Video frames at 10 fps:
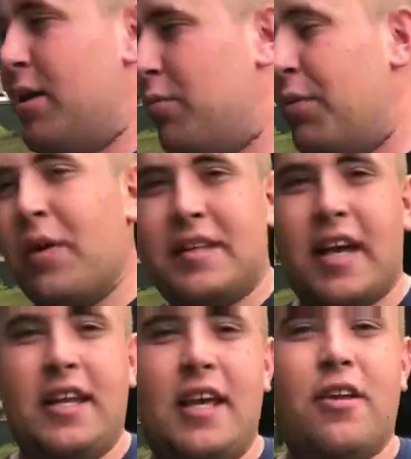we went
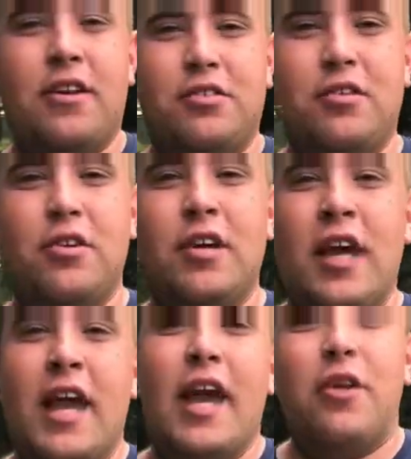down here though too,
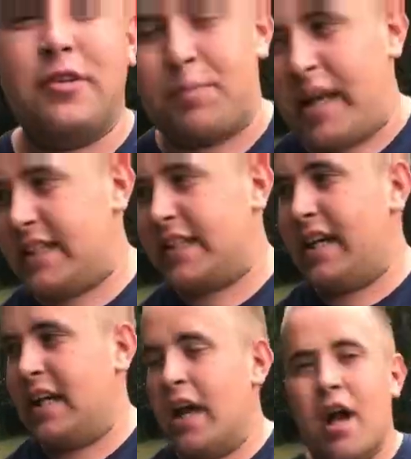and it was
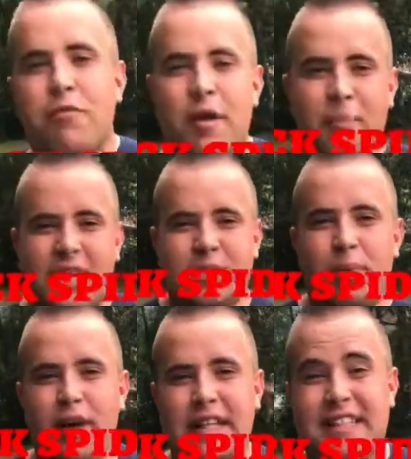basically a redback
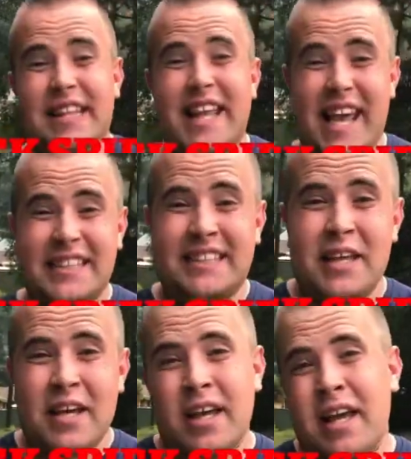spider's nest
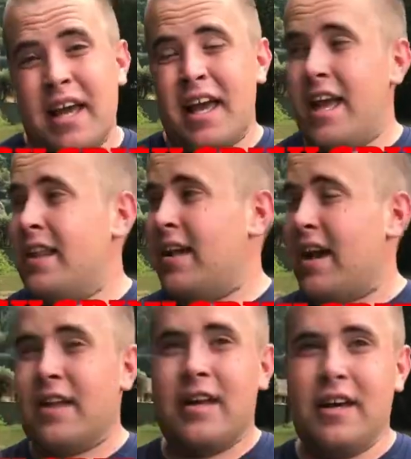in
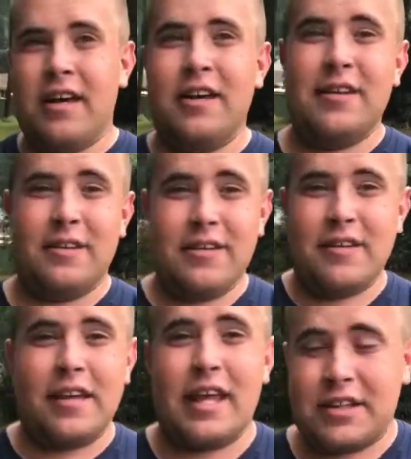that,
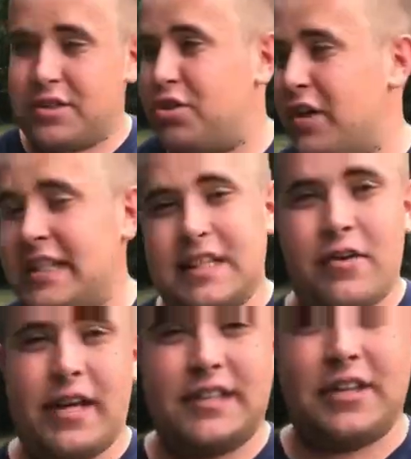like the trees
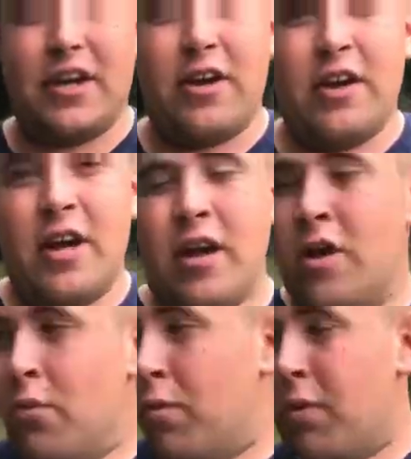area. So
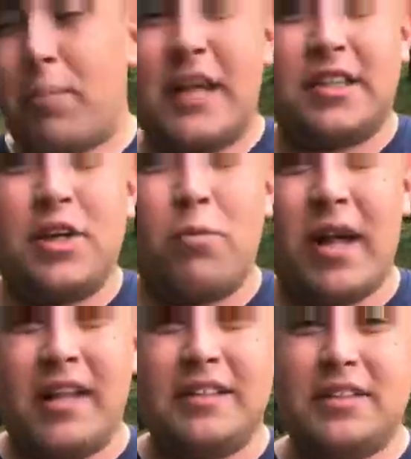when we basically
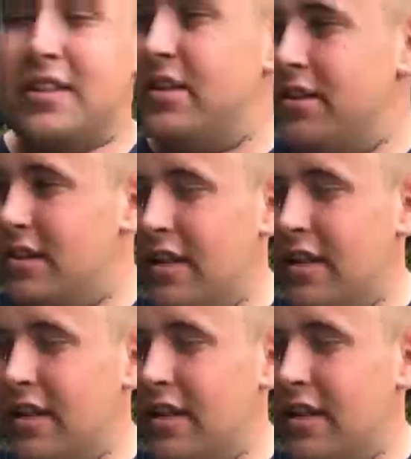went into